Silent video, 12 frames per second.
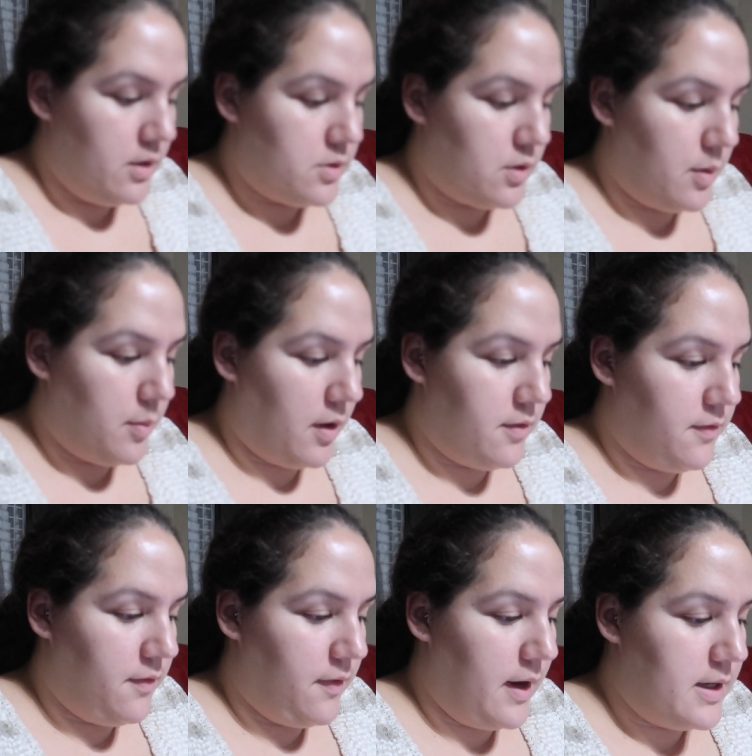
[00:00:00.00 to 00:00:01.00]
So I'm on
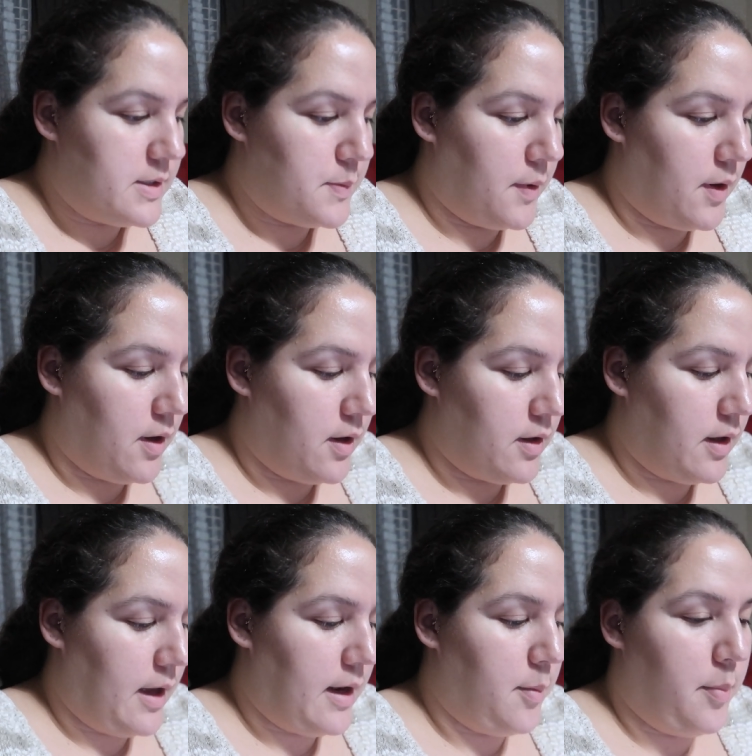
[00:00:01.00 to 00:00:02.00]

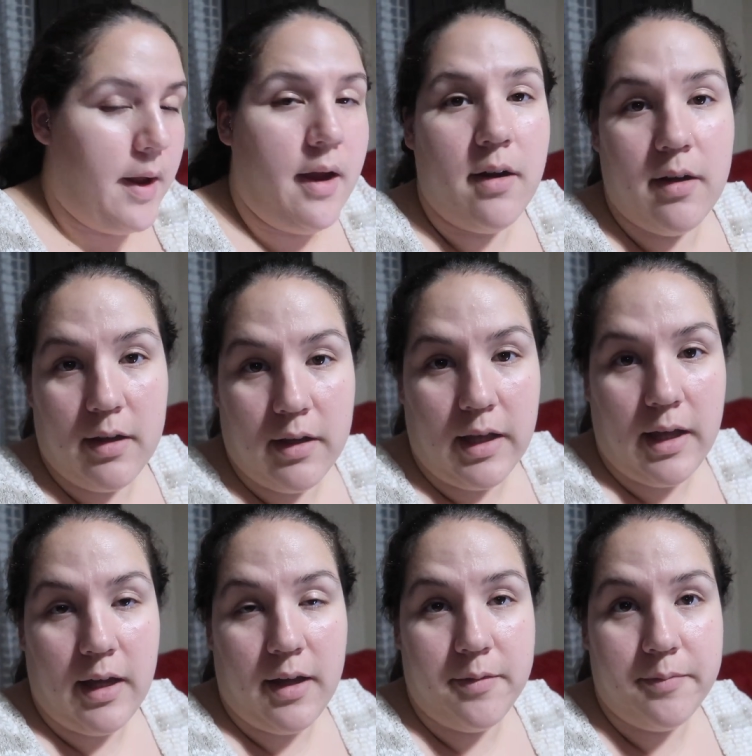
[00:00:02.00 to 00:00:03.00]
Facebook, and
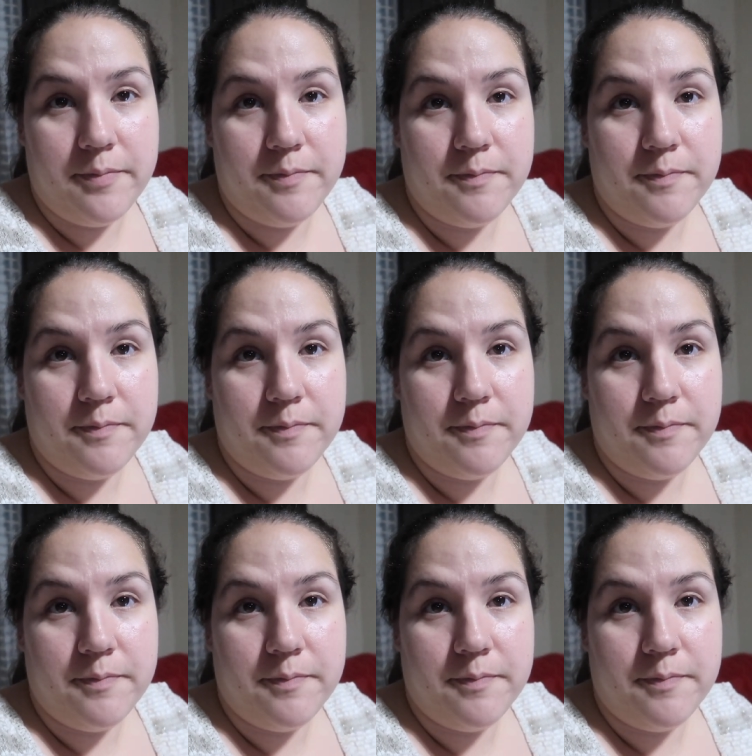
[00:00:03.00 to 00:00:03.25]
apparently